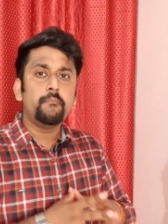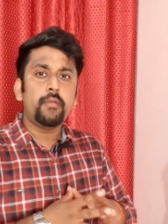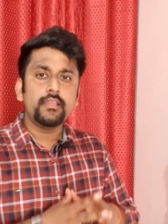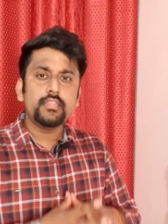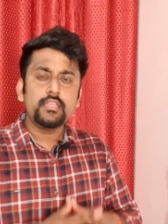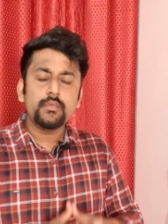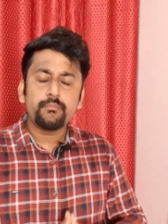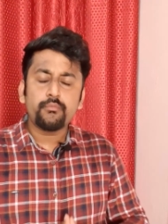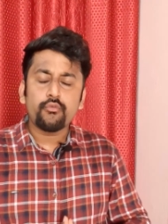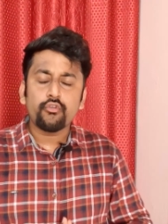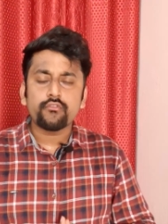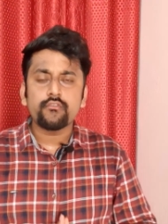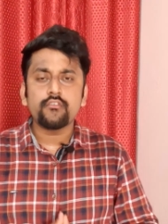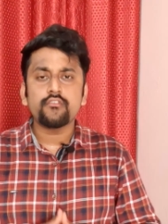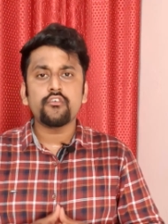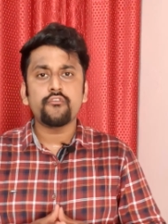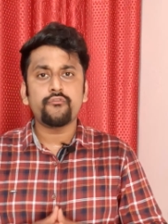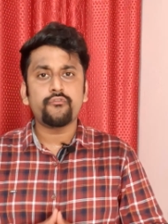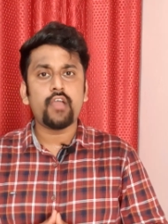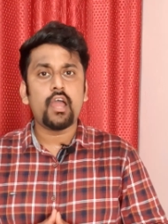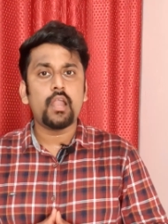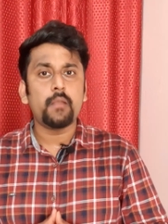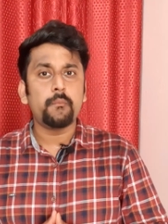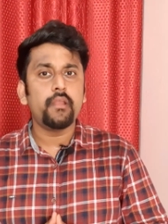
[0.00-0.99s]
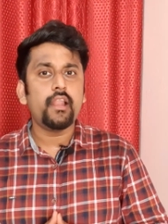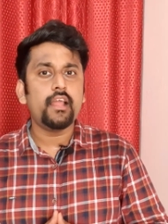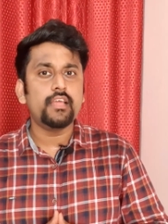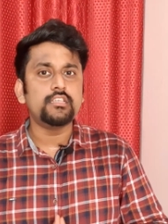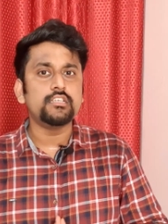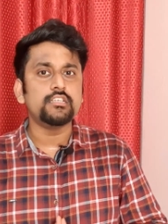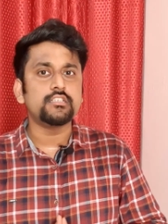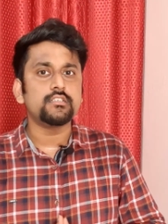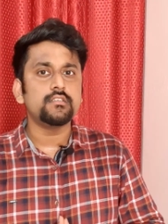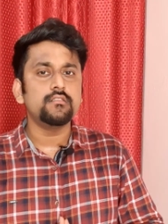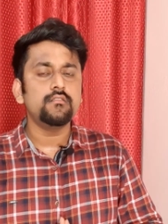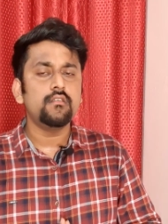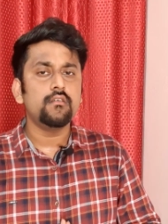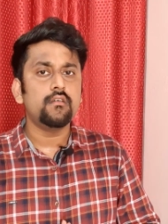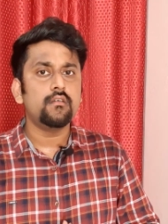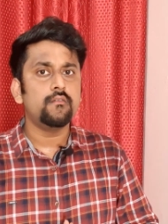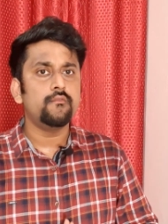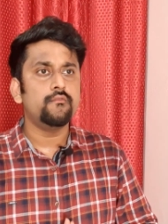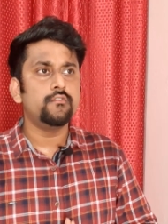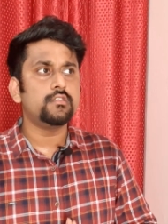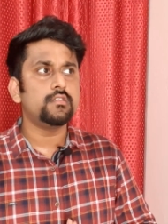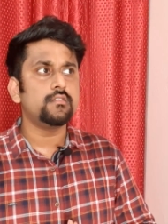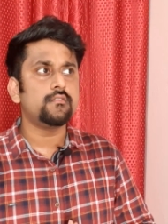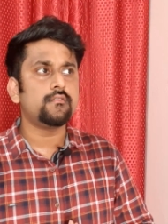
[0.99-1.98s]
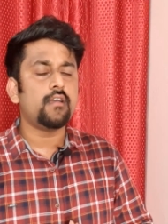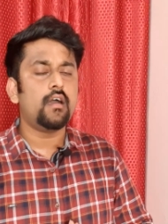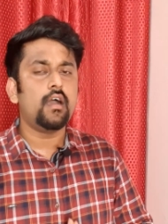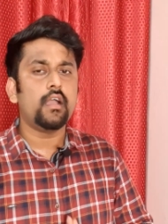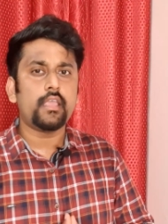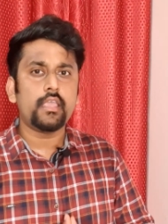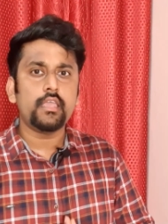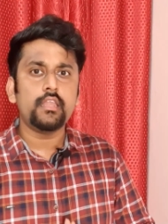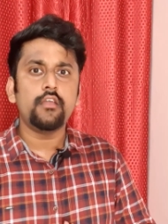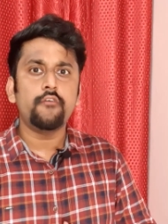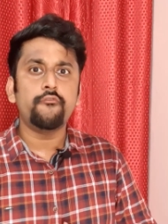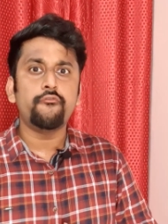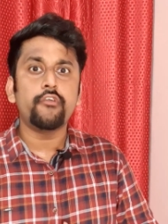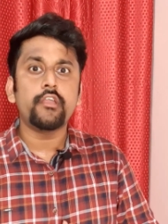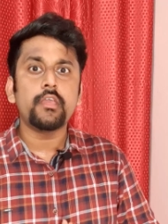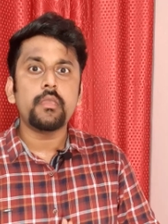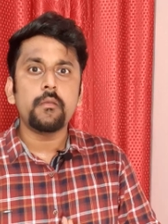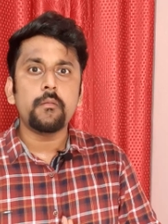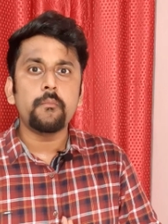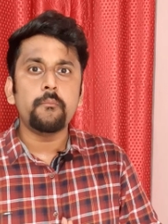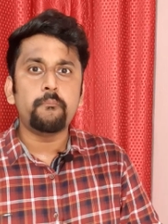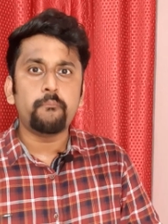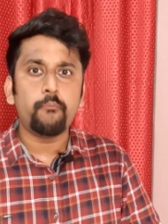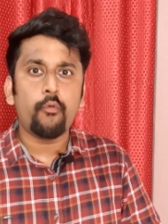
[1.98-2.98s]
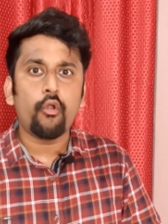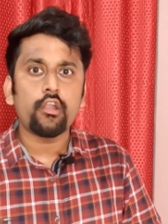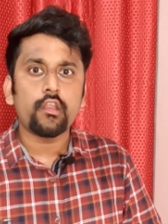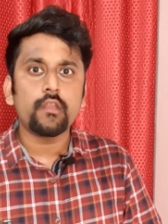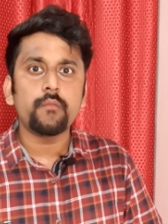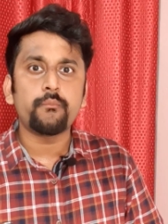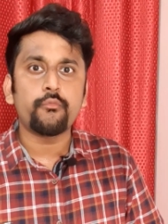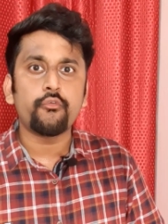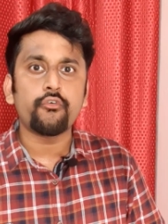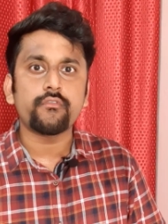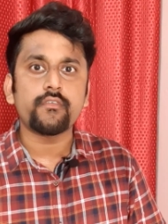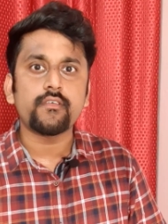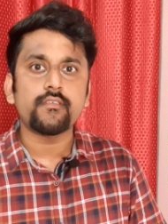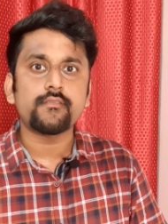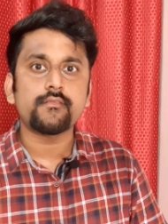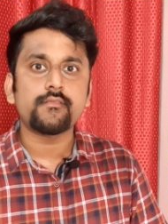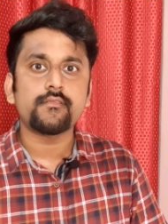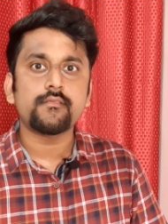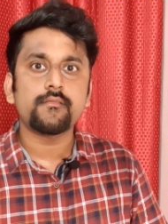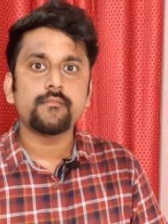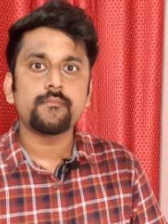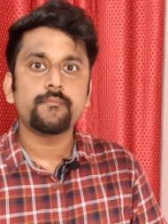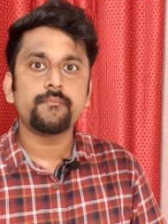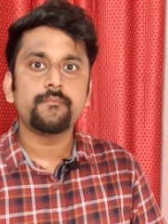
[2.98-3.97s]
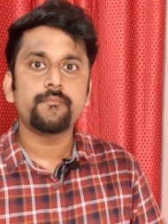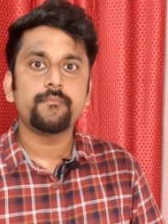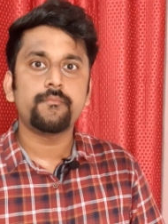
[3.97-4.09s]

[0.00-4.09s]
by the process of caramelization, which is again a very important process.